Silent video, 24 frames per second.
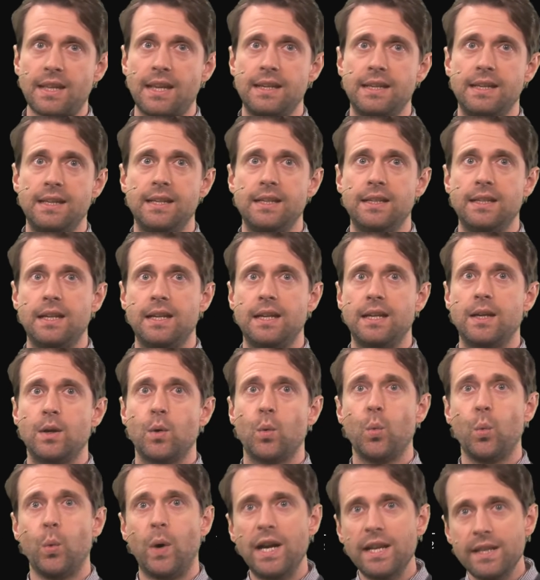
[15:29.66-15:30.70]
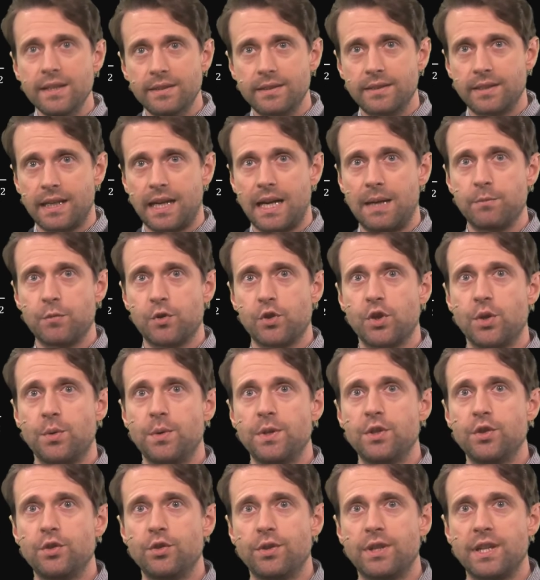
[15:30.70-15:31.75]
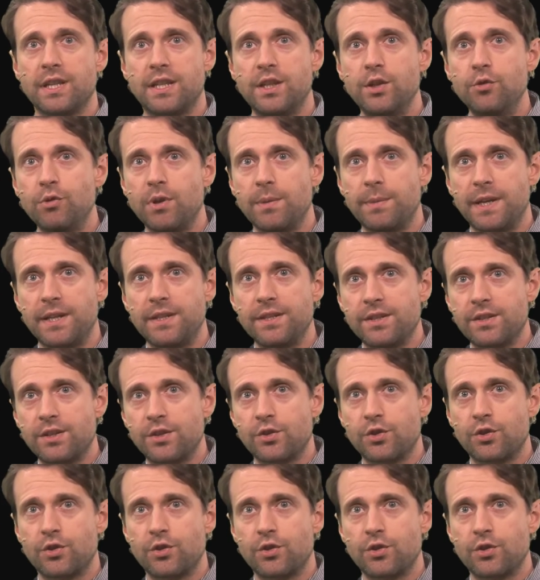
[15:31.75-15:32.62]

in white, I'm showing you the Q events,